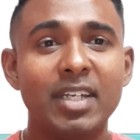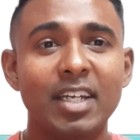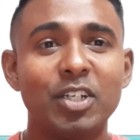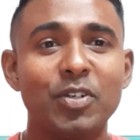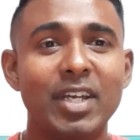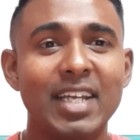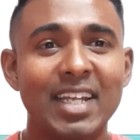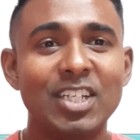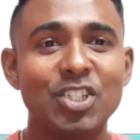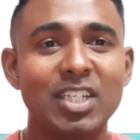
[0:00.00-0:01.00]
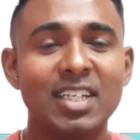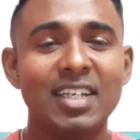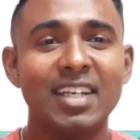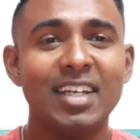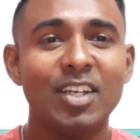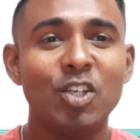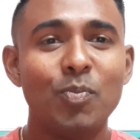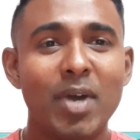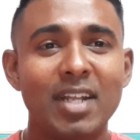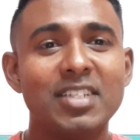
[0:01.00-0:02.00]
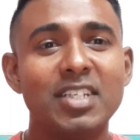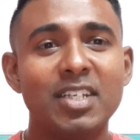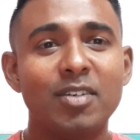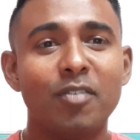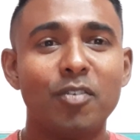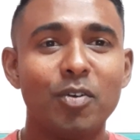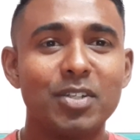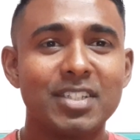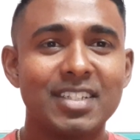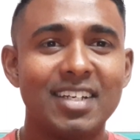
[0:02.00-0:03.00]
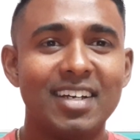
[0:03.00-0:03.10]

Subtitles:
can create energy, humanity, of course,